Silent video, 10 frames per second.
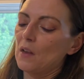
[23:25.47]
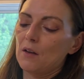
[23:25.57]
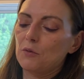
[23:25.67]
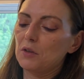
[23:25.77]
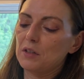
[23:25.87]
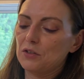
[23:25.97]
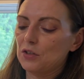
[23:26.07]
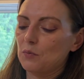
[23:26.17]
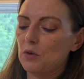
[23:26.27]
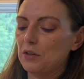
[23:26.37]
really
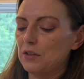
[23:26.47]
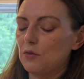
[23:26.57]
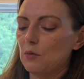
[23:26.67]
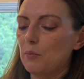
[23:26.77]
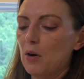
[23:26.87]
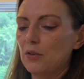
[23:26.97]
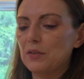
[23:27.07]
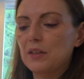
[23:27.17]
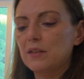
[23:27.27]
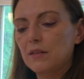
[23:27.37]
just wanted to impart
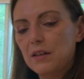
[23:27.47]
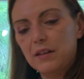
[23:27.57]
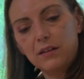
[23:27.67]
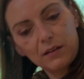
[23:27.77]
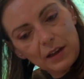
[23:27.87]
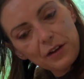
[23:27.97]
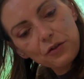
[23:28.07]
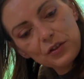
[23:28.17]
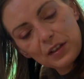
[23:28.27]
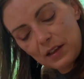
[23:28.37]
this like lighter
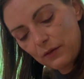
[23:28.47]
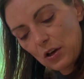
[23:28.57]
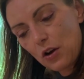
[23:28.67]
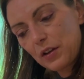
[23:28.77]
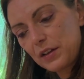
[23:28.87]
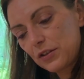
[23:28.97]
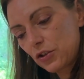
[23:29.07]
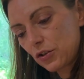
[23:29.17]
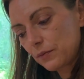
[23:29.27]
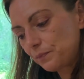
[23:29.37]
sleeve knowledge.